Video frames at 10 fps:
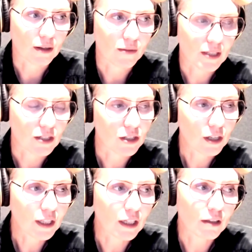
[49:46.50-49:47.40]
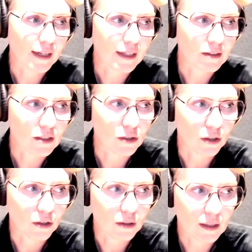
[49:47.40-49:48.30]
our conversation earlier around,
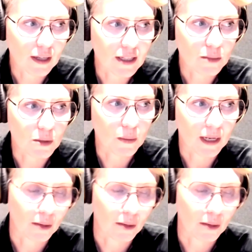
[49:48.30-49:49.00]
customers